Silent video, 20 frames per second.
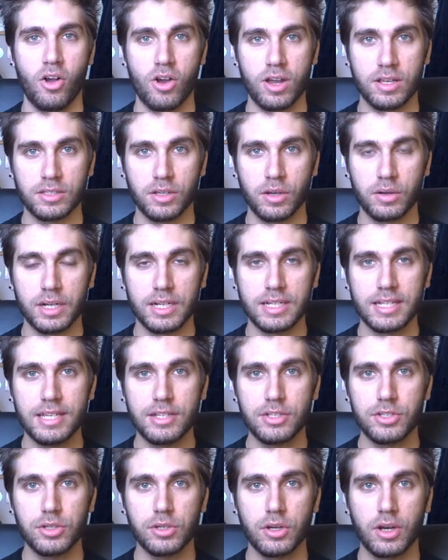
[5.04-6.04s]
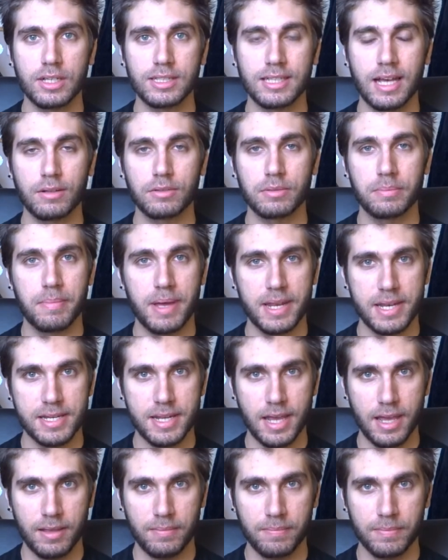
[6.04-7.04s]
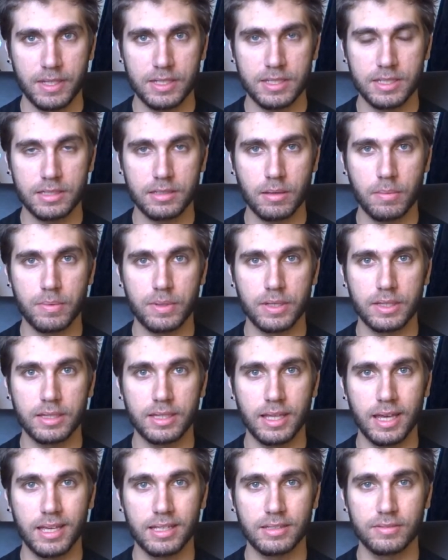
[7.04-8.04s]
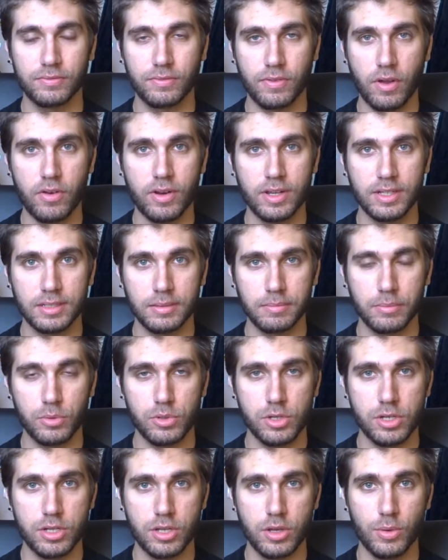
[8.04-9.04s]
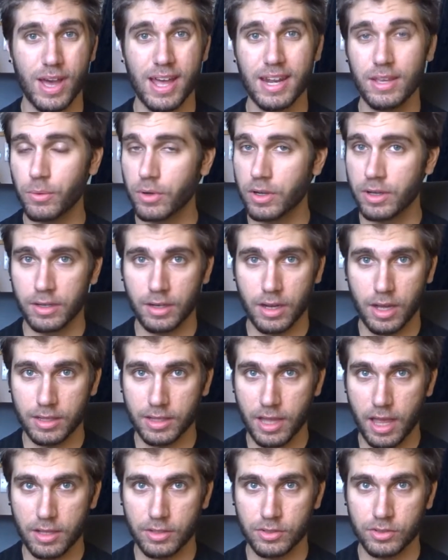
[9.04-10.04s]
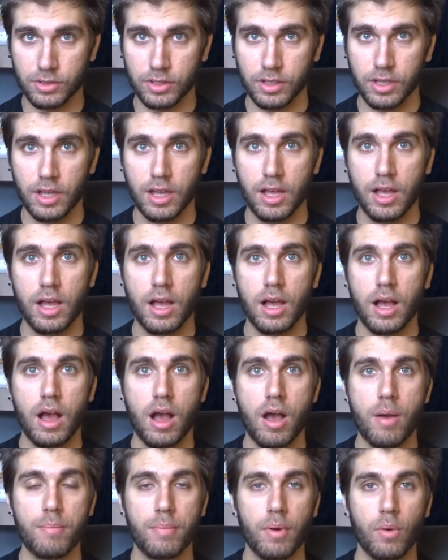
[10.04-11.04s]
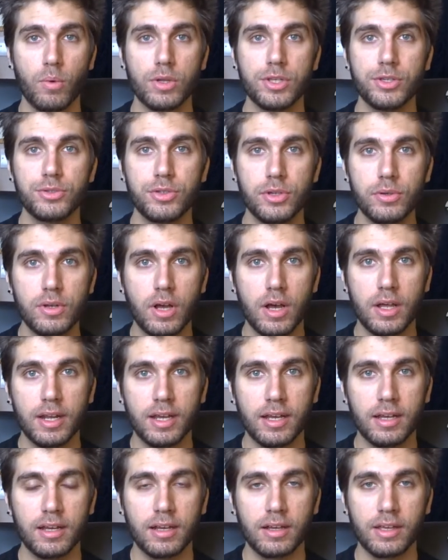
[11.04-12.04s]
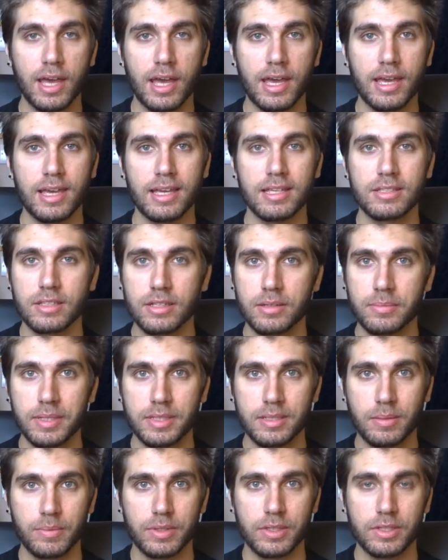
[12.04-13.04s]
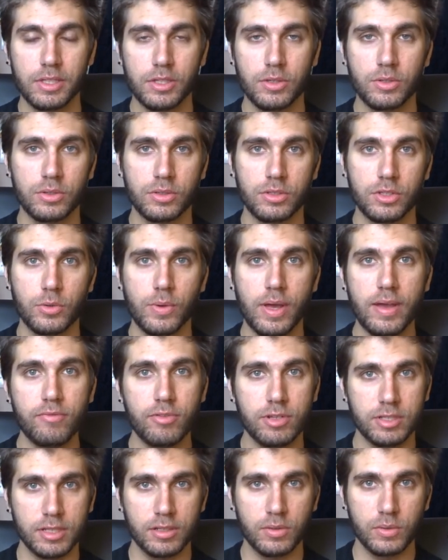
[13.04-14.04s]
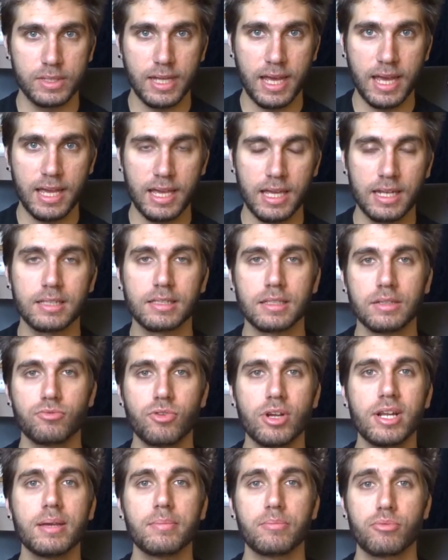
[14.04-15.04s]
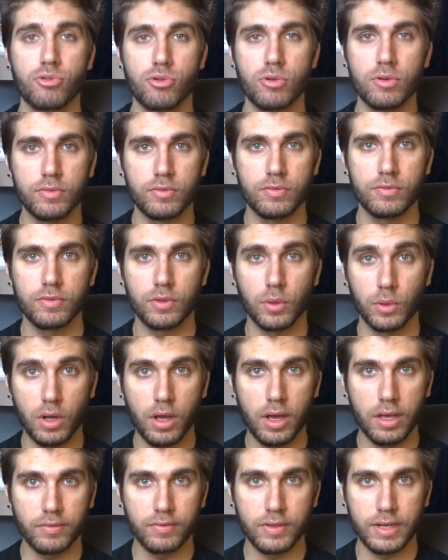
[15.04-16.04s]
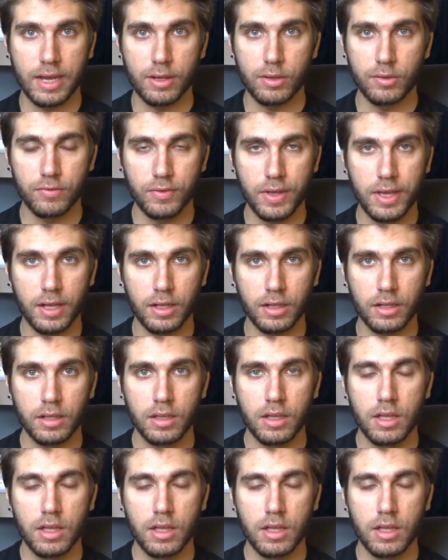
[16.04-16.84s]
on... Alright, so I'm going to teach you guys how to meditate. This is something that is very simple to do. Anyone can learn this. But when you do learn it, okay, it's going to be something that you can do every single day, and it's going to really improve your life and how you feel.